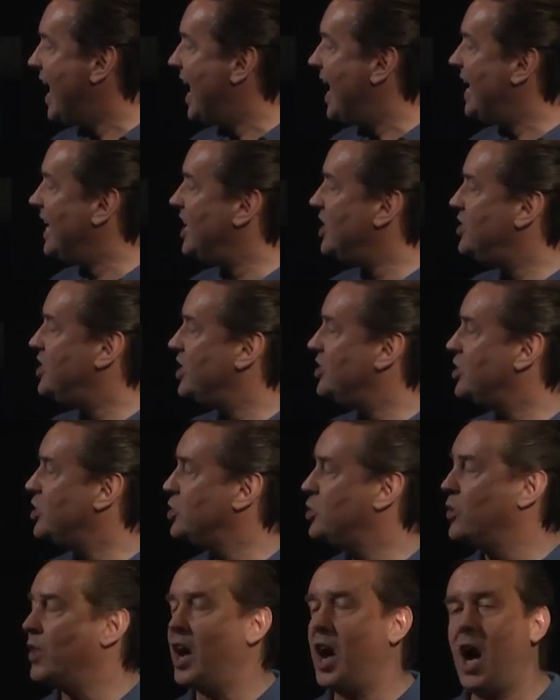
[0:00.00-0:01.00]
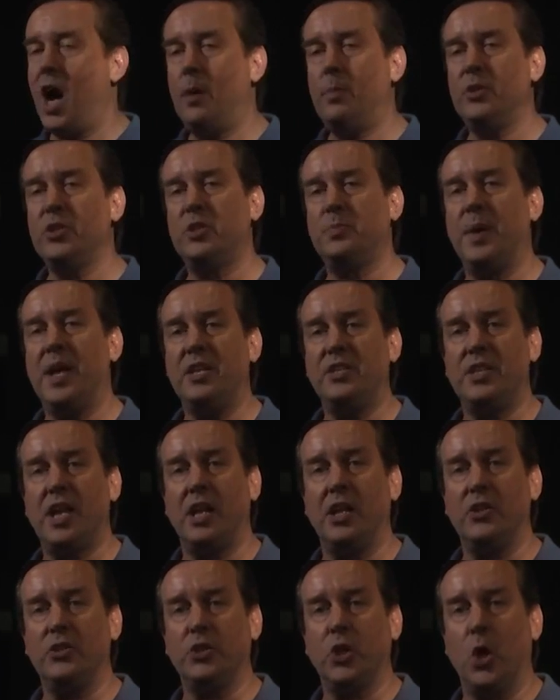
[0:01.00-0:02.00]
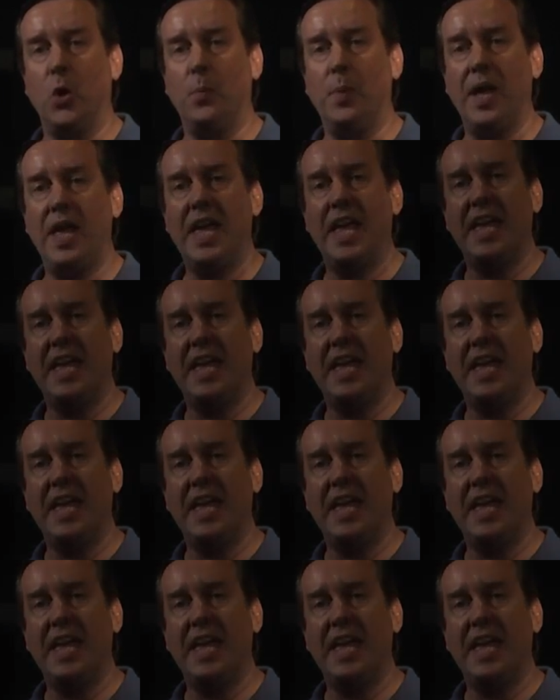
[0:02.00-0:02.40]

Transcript: In addition to the Hubble Space Telescope,